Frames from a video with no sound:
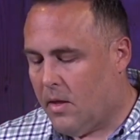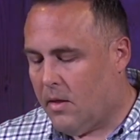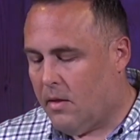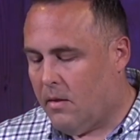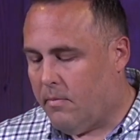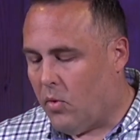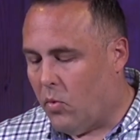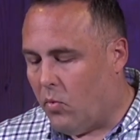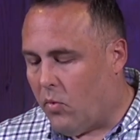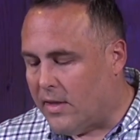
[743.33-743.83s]

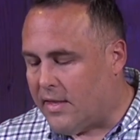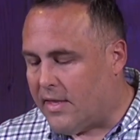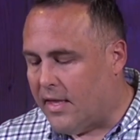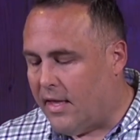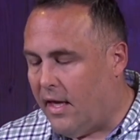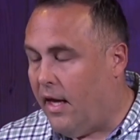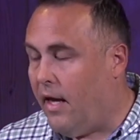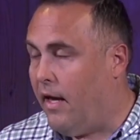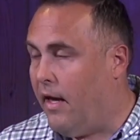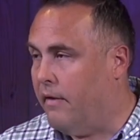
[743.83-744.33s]
But once
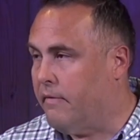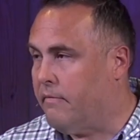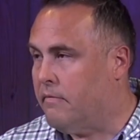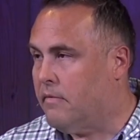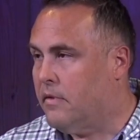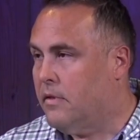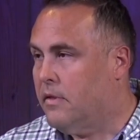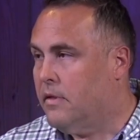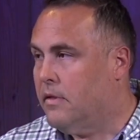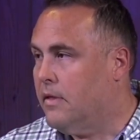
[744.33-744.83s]
again,
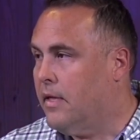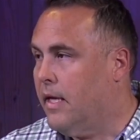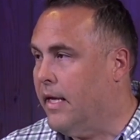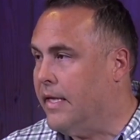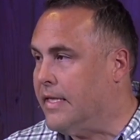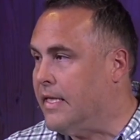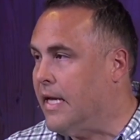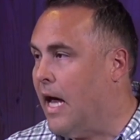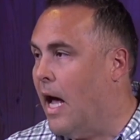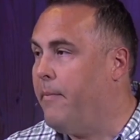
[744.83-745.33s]
it's
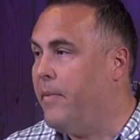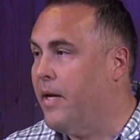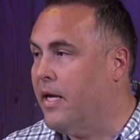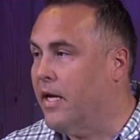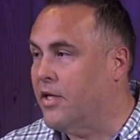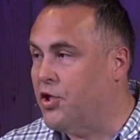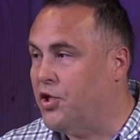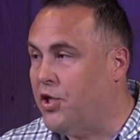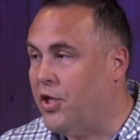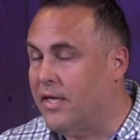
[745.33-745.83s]
not
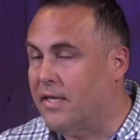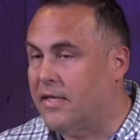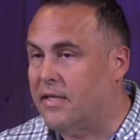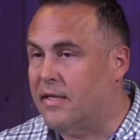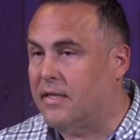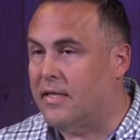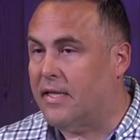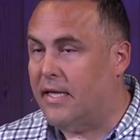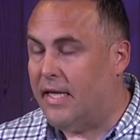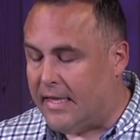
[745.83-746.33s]
because
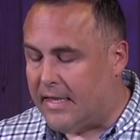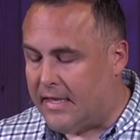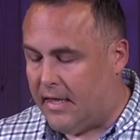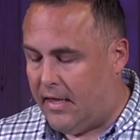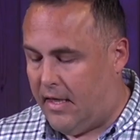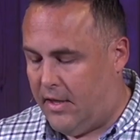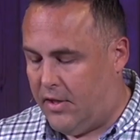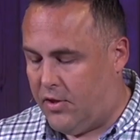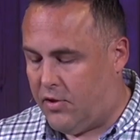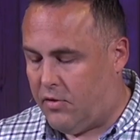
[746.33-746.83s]
Genesis isn't
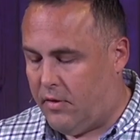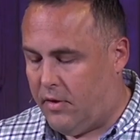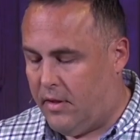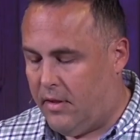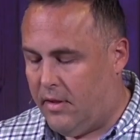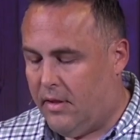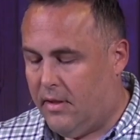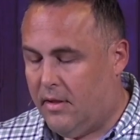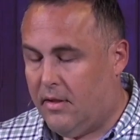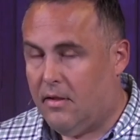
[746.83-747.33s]
history,
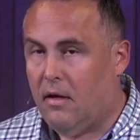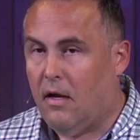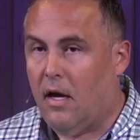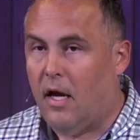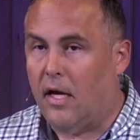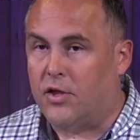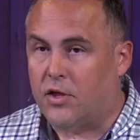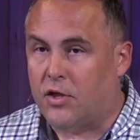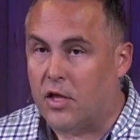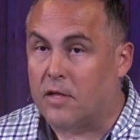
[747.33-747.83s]

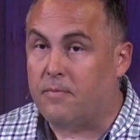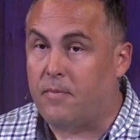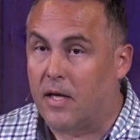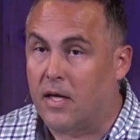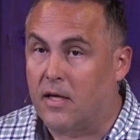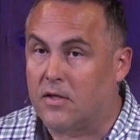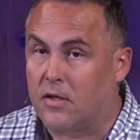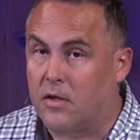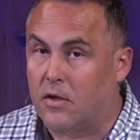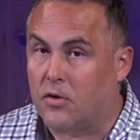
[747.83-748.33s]
it's just
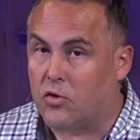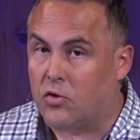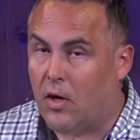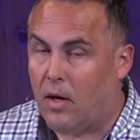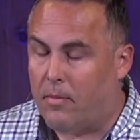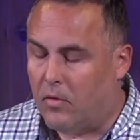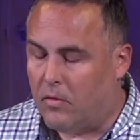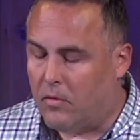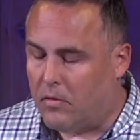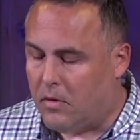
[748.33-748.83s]
because they're
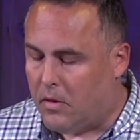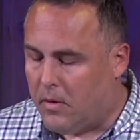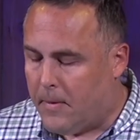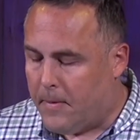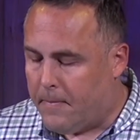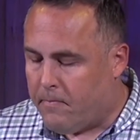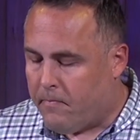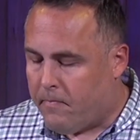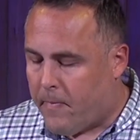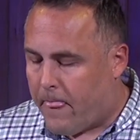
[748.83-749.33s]
troubled.
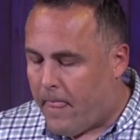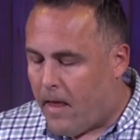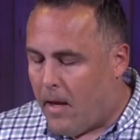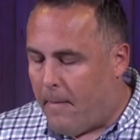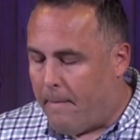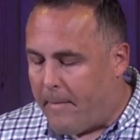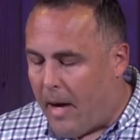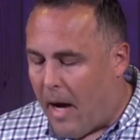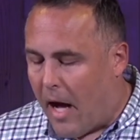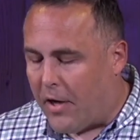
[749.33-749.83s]

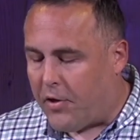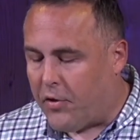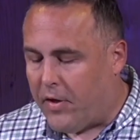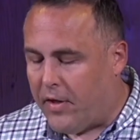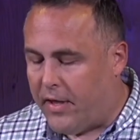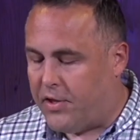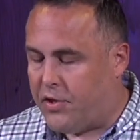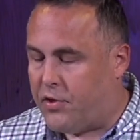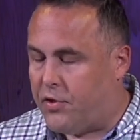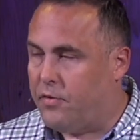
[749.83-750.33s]
Modern
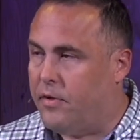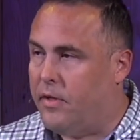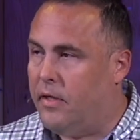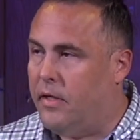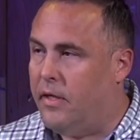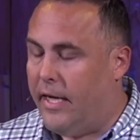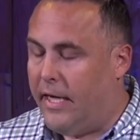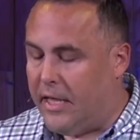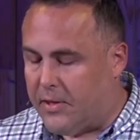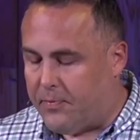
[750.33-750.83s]
history,
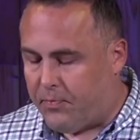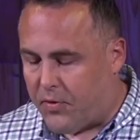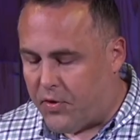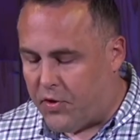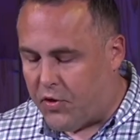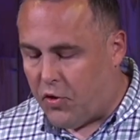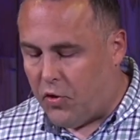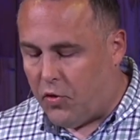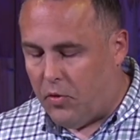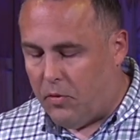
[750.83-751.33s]
it is
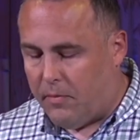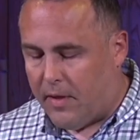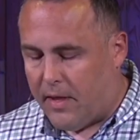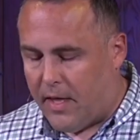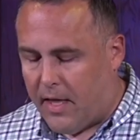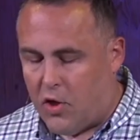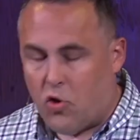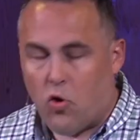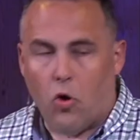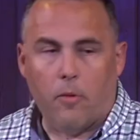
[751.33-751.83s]
presumed,
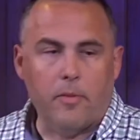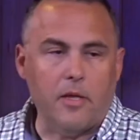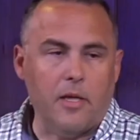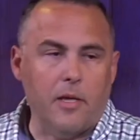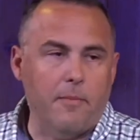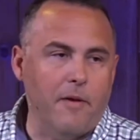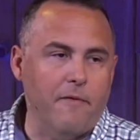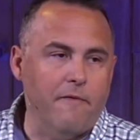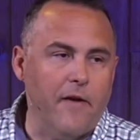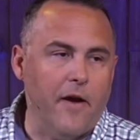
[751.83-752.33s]
can normally
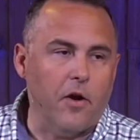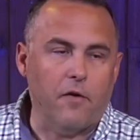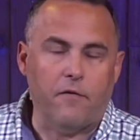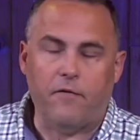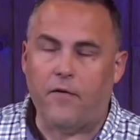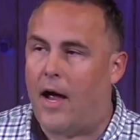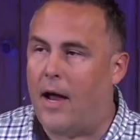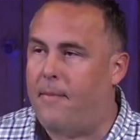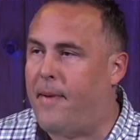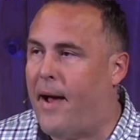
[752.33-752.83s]
be
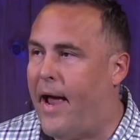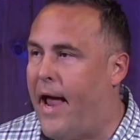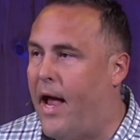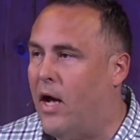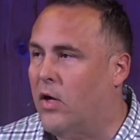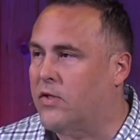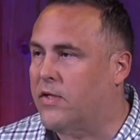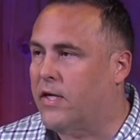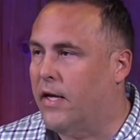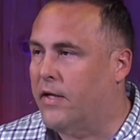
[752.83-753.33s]
verified by
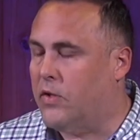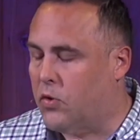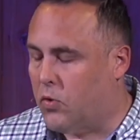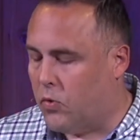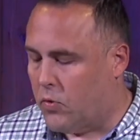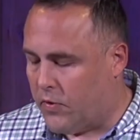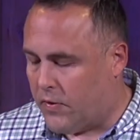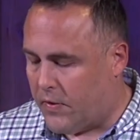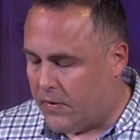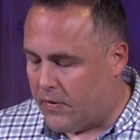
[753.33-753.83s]
outside
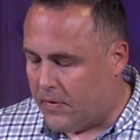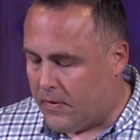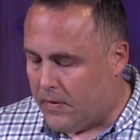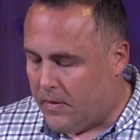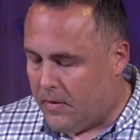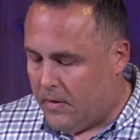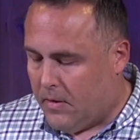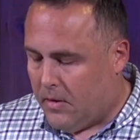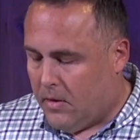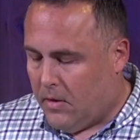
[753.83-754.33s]
sources
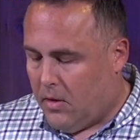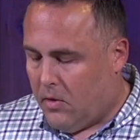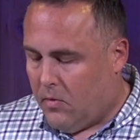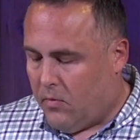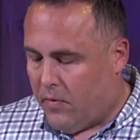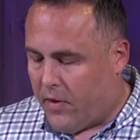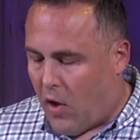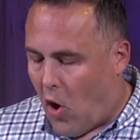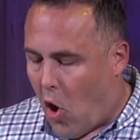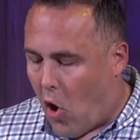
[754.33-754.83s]
with
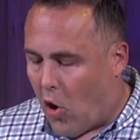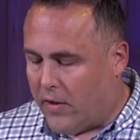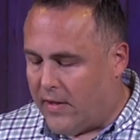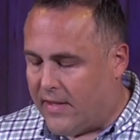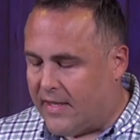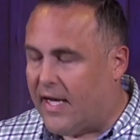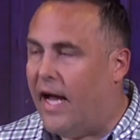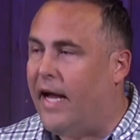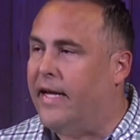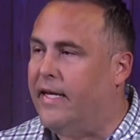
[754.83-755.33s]
the hard
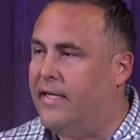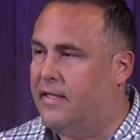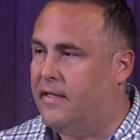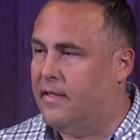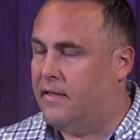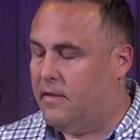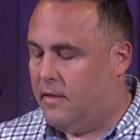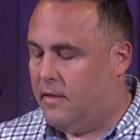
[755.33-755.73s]
science